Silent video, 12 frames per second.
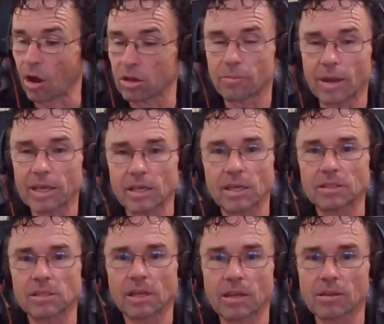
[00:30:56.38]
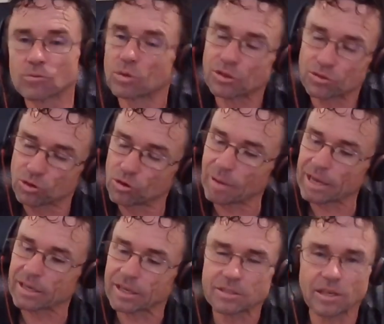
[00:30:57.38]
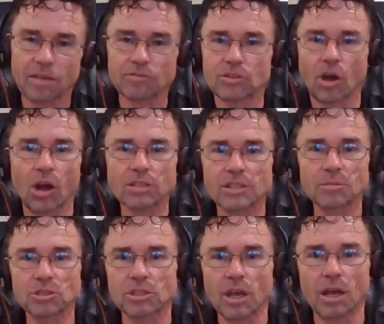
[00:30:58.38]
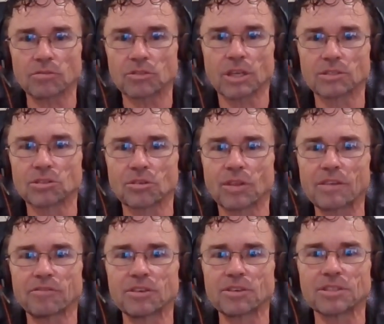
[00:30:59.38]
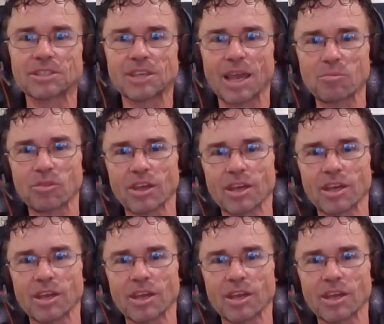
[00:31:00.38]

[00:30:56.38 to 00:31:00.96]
all of my kids, well, two of my kids have dogs themselves, and so they feel the same